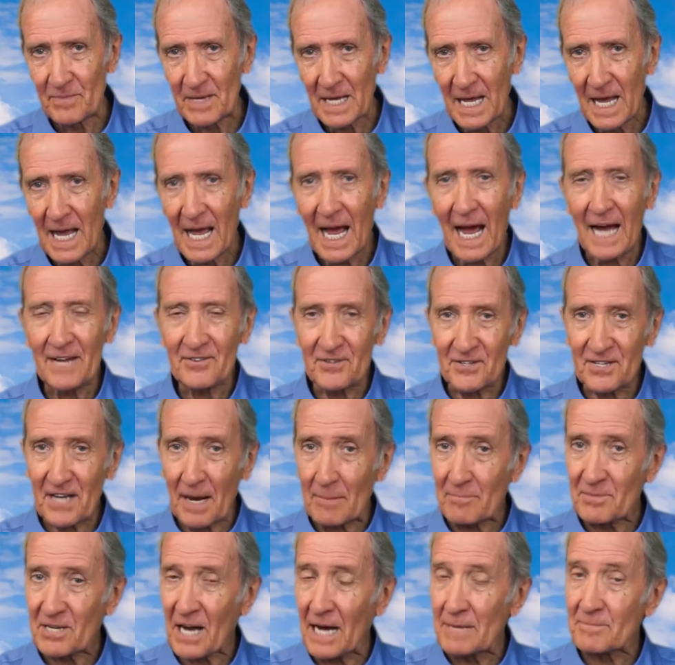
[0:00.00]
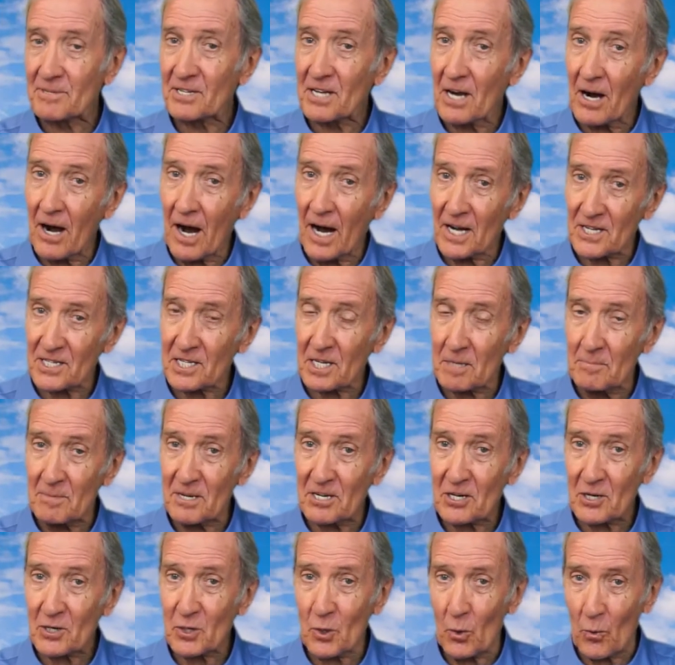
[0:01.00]
and sometimes they're asking me to
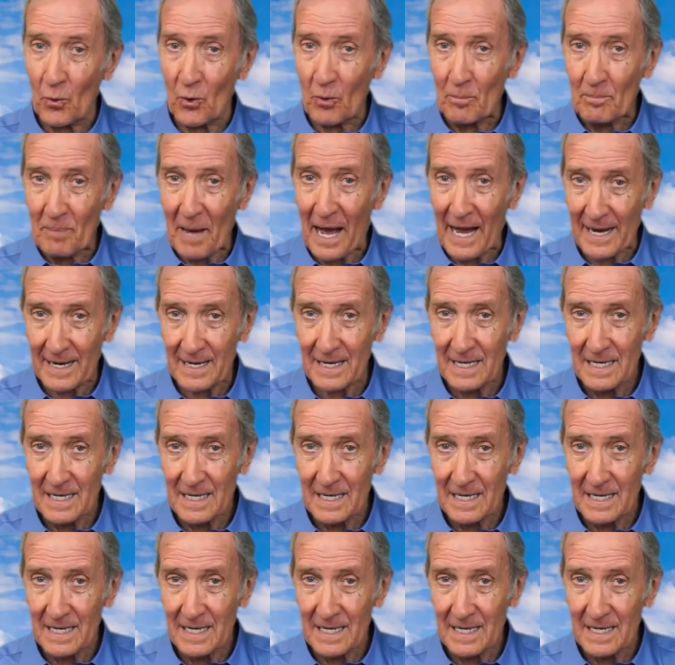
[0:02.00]
call them back.